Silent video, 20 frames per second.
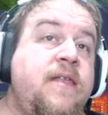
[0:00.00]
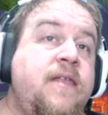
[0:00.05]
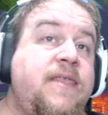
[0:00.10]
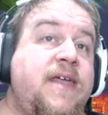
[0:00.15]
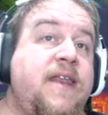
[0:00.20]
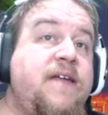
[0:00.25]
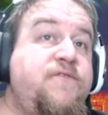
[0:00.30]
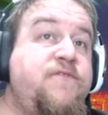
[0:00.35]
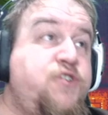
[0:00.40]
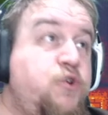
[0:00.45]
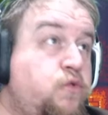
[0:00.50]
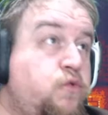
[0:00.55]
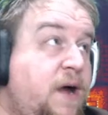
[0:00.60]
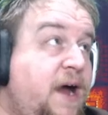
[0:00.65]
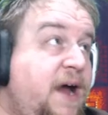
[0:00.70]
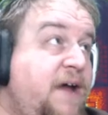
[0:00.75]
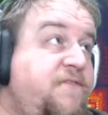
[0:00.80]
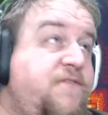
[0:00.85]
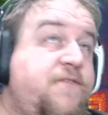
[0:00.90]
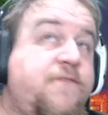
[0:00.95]
that have
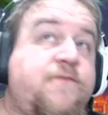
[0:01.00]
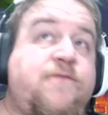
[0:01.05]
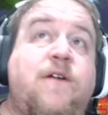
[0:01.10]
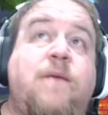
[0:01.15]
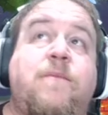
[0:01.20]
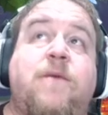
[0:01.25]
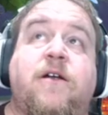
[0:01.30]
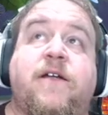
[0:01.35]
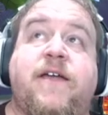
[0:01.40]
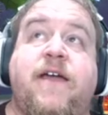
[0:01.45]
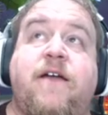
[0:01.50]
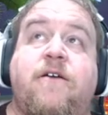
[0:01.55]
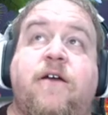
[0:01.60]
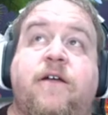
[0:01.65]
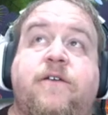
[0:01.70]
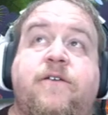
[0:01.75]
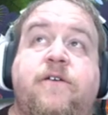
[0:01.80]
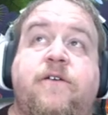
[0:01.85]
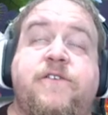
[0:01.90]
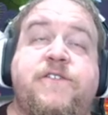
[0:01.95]
derived from our
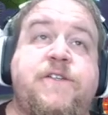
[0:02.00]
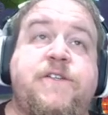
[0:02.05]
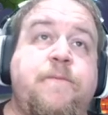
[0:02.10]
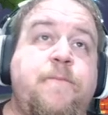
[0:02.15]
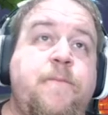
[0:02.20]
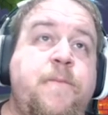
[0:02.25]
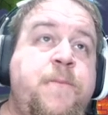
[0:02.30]
characters,